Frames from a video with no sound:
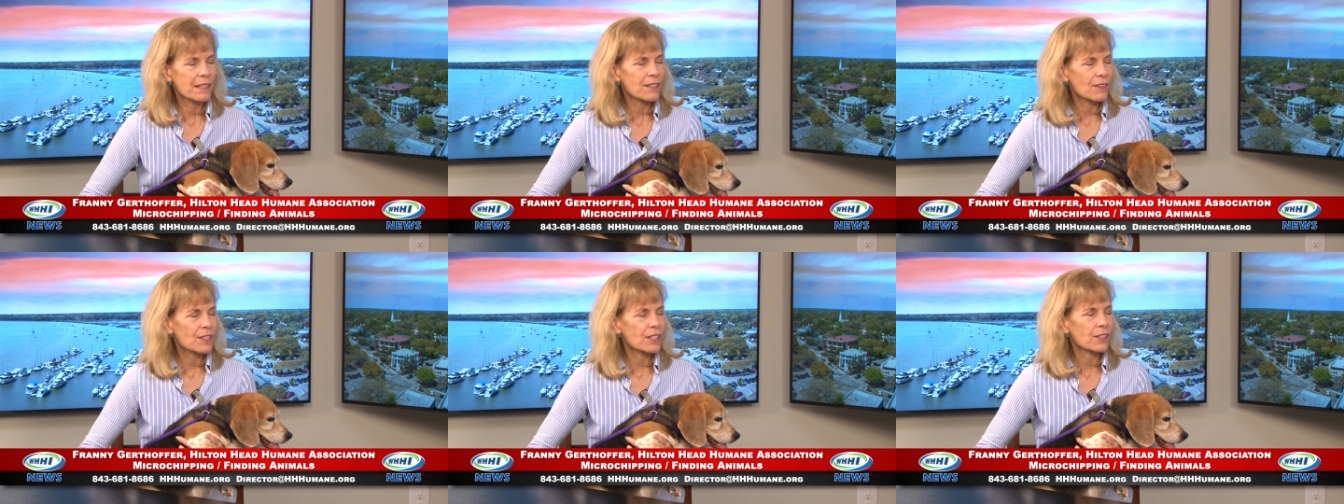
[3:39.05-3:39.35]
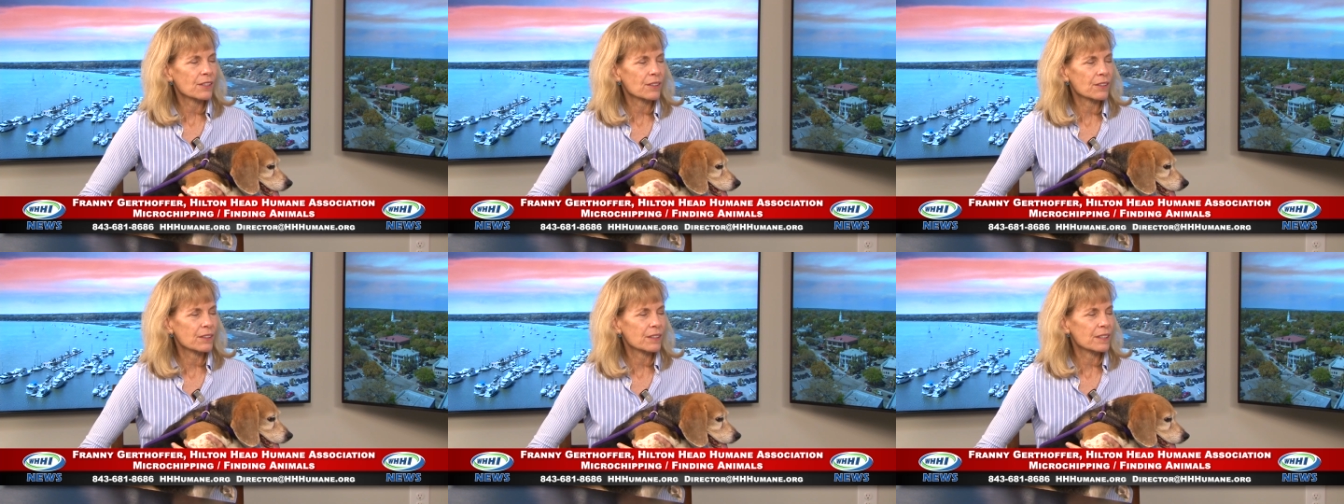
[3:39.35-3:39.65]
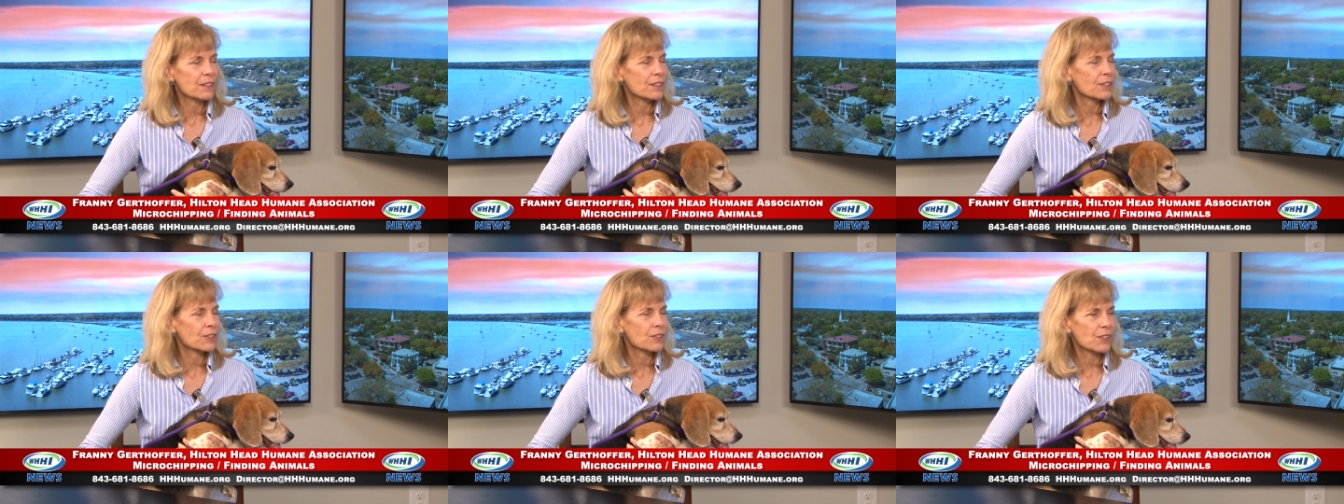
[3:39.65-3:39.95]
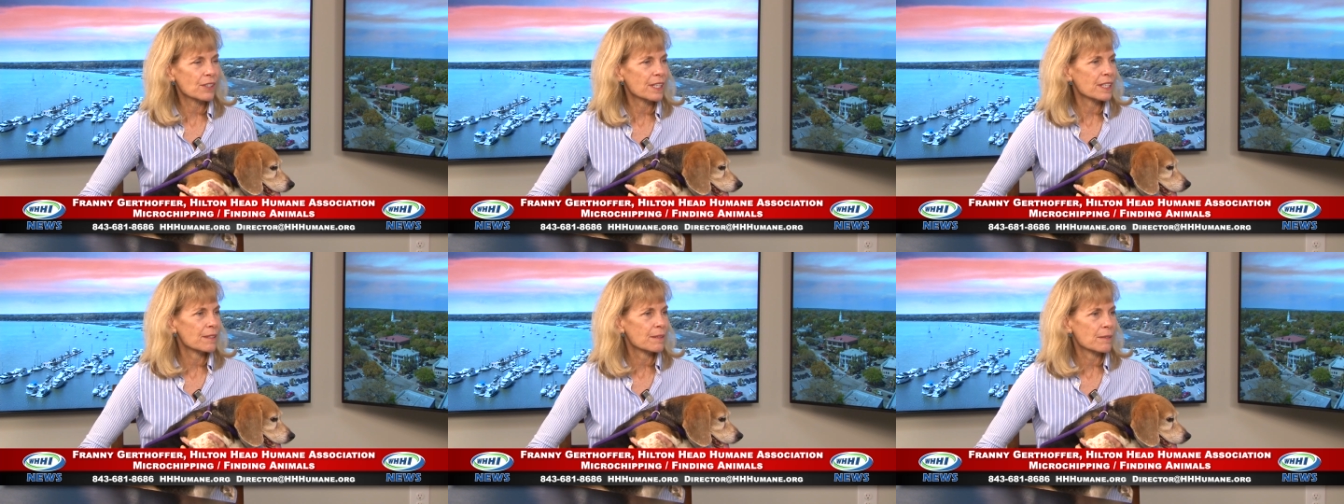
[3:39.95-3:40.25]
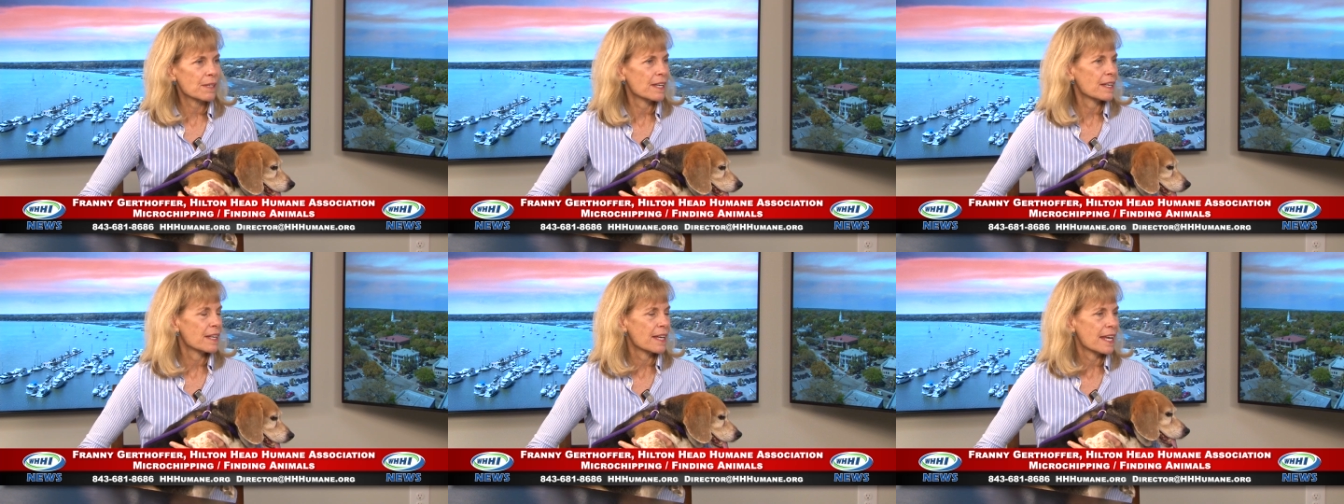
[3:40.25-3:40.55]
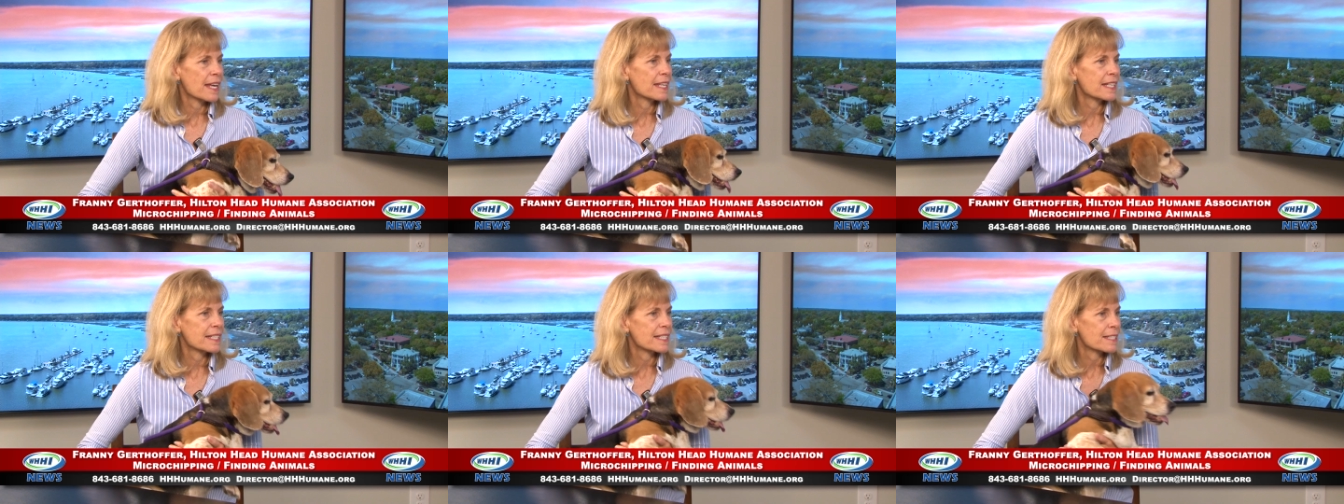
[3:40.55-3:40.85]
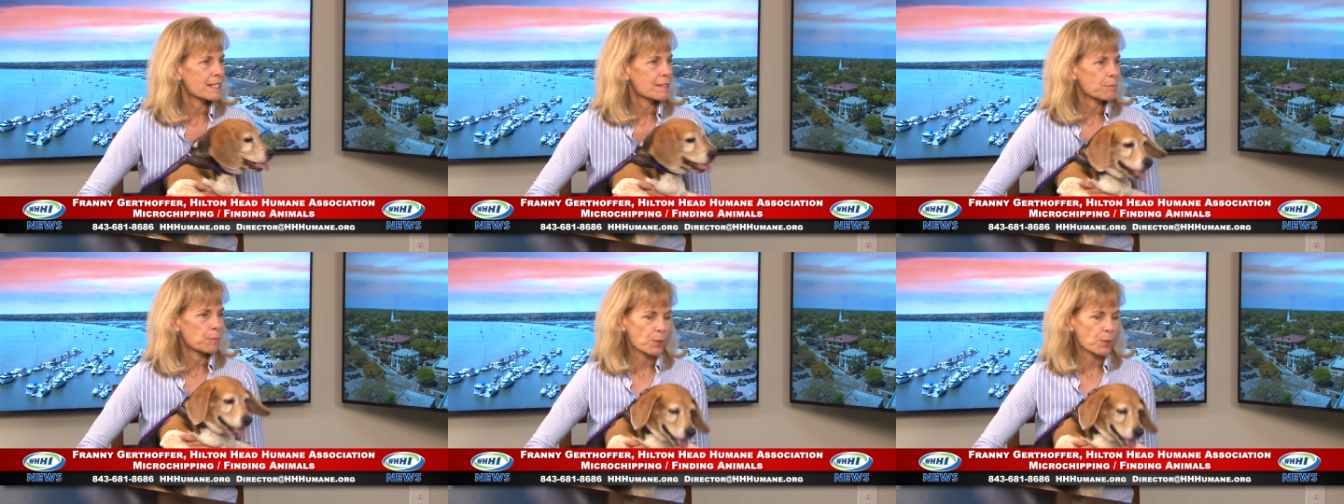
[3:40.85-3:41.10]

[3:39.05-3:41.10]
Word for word: they're not any